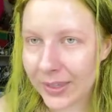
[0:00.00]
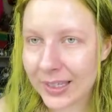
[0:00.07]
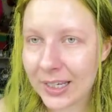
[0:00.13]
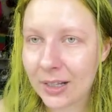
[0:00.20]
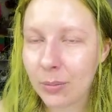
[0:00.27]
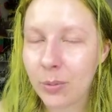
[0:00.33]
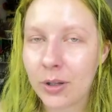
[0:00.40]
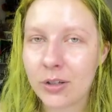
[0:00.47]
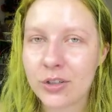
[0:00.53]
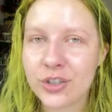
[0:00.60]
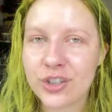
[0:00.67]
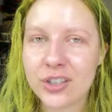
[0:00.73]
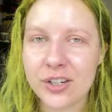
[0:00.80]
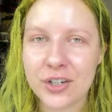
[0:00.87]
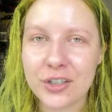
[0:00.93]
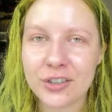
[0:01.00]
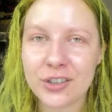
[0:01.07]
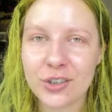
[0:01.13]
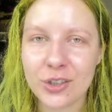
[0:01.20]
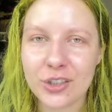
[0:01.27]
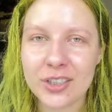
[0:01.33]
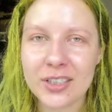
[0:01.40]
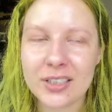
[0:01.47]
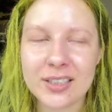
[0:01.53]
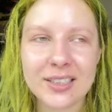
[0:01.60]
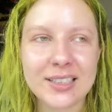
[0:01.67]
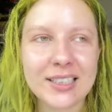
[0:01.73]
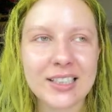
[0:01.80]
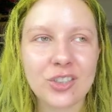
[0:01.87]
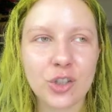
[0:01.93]
nail polish
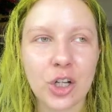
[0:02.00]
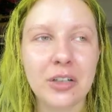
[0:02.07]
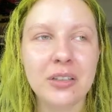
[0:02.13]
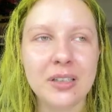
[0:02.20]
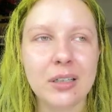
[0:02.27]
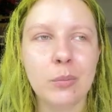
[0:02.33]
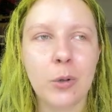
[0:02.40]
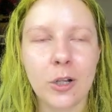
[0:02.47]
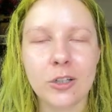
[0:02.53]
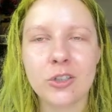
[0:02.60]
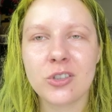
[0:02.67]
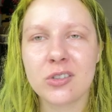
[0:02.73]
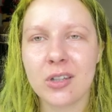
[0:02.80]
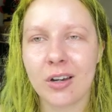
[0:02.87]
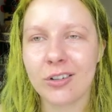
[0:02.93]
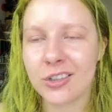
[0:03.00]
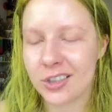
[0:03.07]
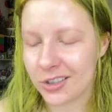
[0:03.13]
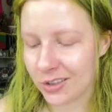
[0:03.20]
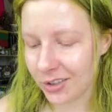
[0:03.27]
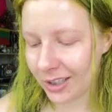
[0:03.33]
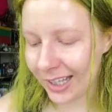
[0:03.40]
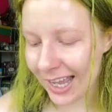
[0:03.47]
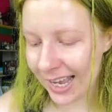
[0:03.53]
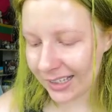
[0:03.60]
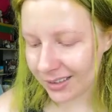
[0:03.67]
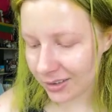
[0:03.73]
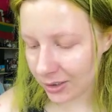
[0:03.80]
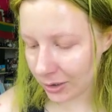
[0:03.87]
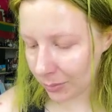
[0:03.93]
gel nail polish started to last on